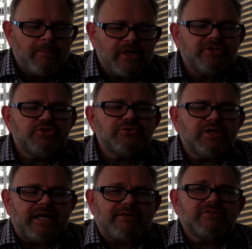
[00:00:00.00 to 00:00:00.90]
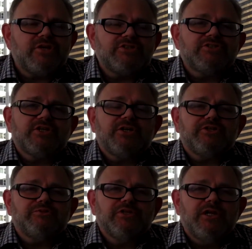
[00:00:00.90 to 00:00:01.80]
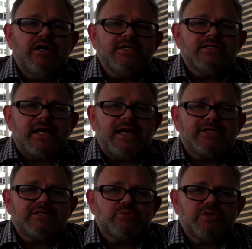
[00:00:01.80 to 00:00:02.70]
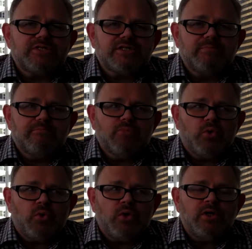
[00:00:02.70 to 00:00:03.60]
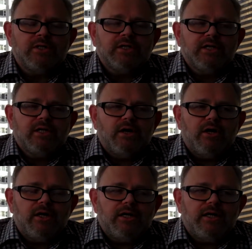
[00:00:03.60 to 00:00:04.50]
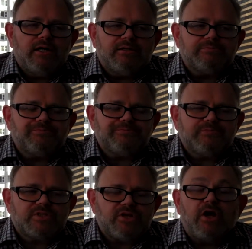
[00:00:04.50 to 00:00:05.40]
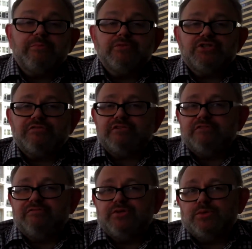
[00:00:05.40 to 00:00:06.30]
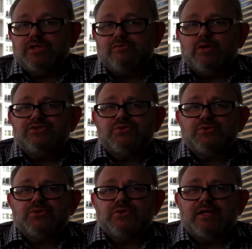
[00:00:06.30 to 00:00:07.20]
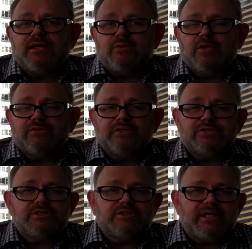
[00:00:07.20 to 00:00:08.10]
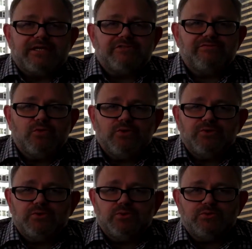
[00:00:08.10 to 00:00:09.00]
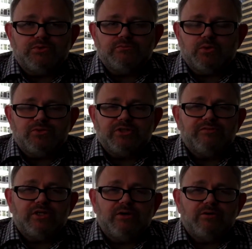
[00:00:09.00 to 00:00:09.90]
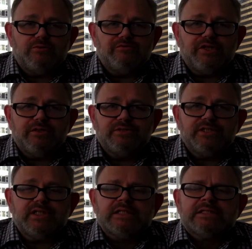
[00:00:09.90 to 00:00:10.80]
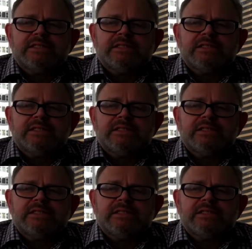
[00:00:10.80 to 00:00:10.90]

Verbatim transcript: But I do think advertisers are going to realize as we see more uh, time shifted viewing of one sort or another, whether it's SVOD or, or DVR or VOD